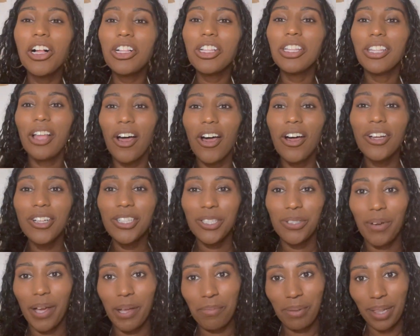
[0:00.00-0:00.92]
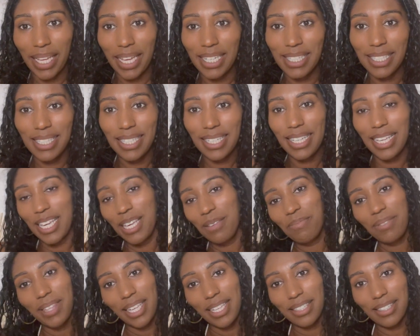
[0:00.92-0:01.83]
long do I plan to
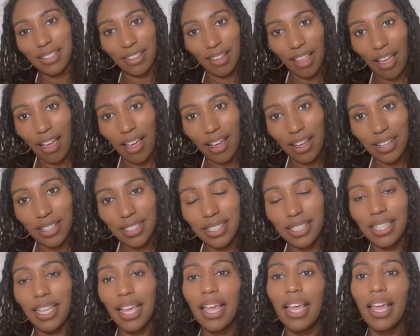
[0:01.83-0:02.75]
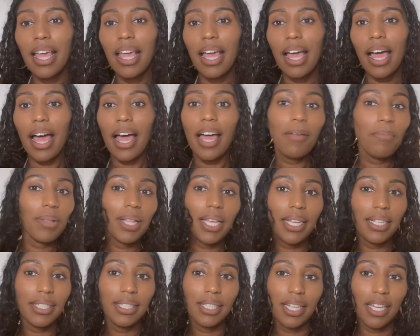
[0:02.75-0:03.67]
keep these locks? I
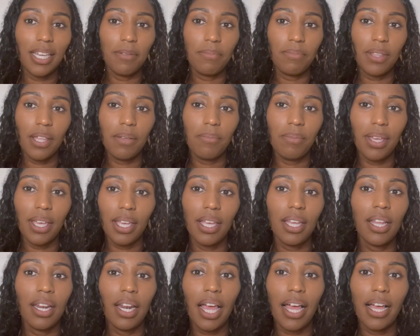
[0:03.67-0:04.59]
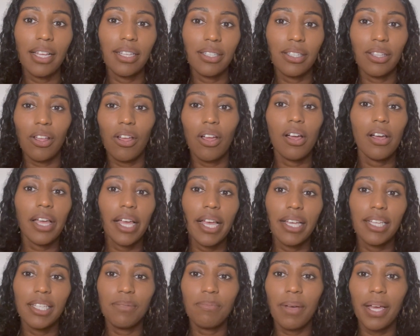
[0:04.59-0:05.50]
plan to keep them in as long
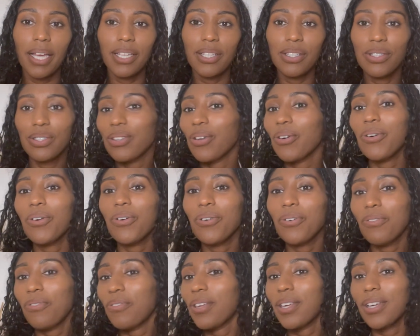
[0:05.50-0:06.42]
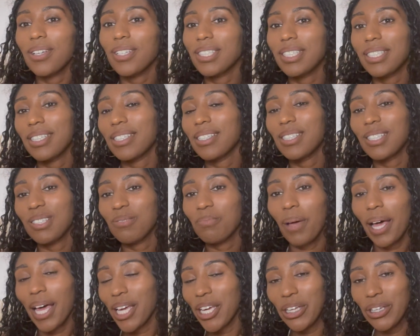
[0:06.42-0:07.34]
as my soul feels
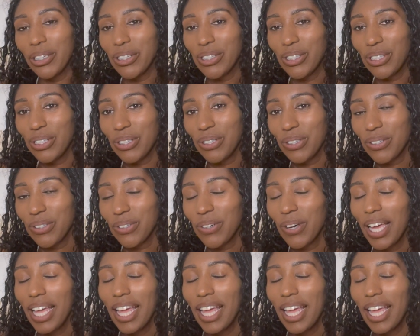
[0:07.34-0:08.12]
inspired to.